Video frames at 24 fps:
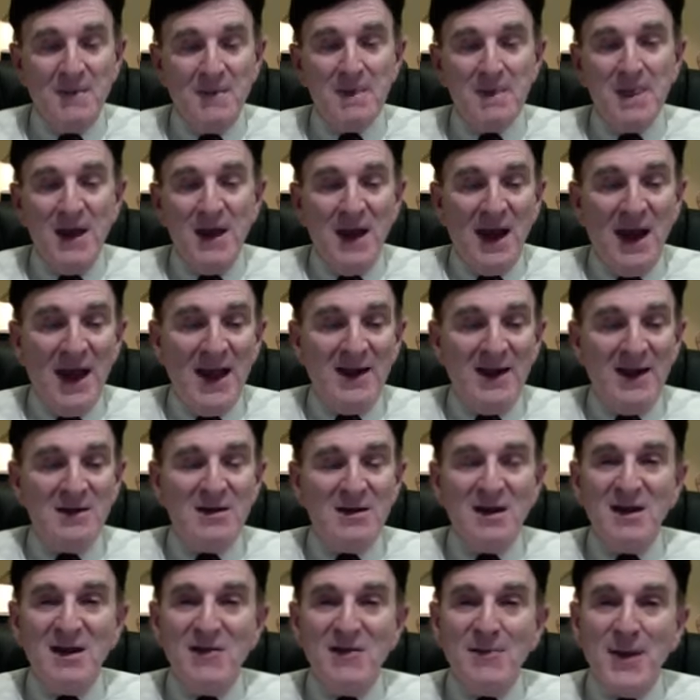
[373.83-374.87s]
and to
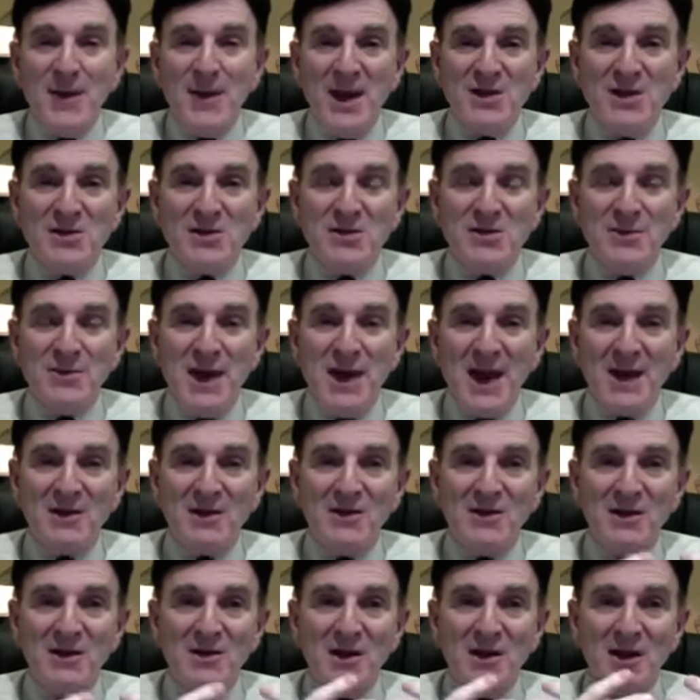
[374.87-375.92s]
give patients back
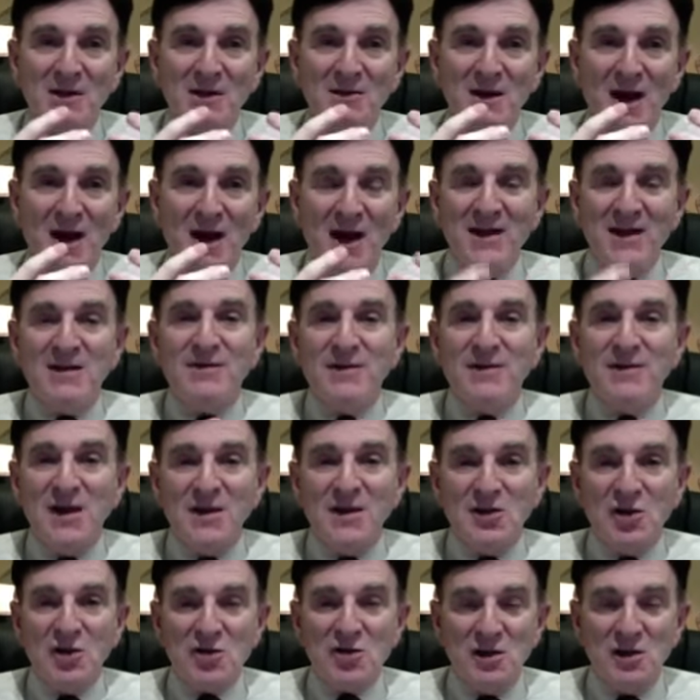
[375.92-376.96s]
the kind of
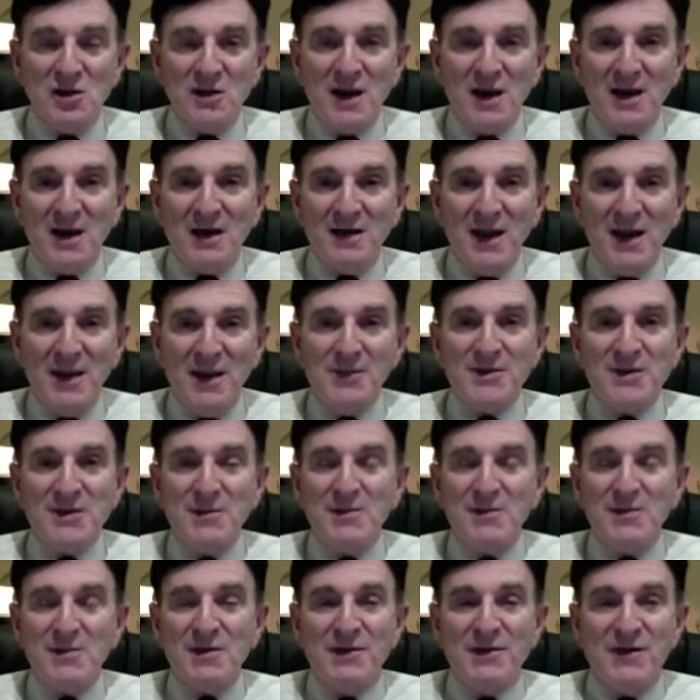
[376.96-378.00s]
dentition that will enable them
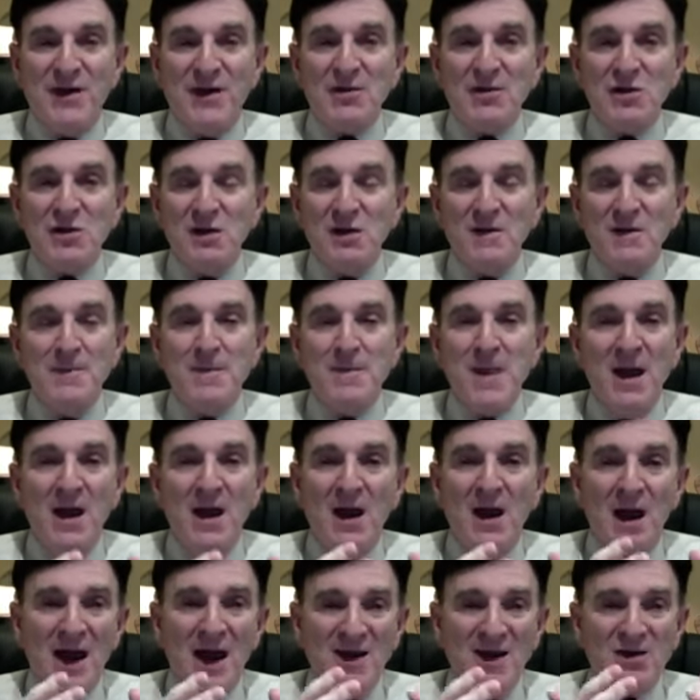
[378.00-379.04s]
to function
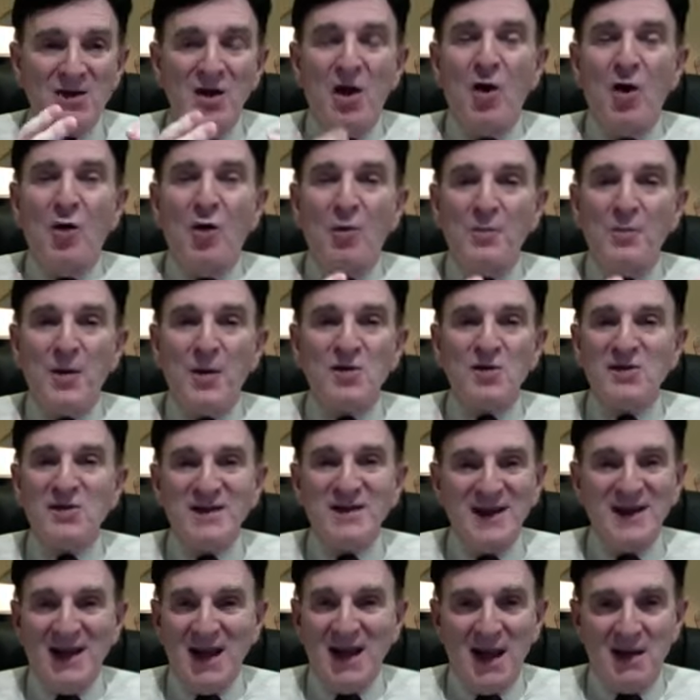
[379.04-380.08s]
as a whole person
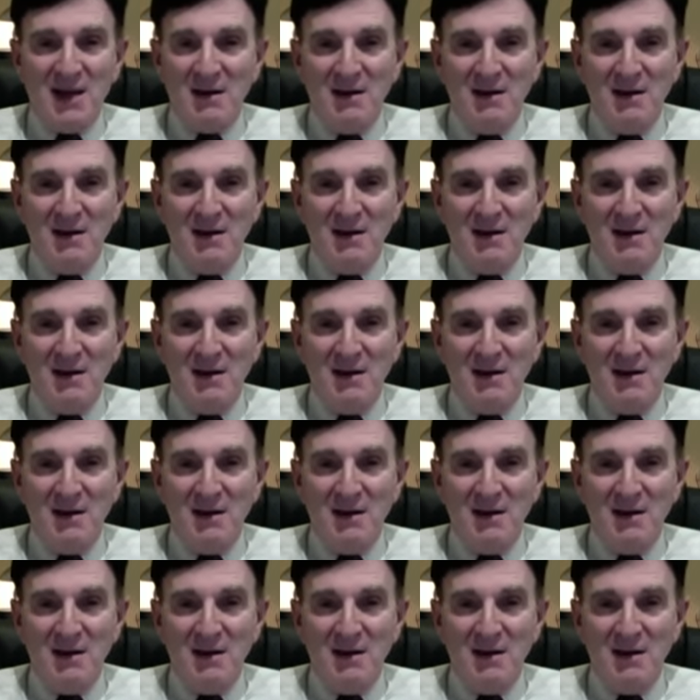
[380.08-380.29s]
again.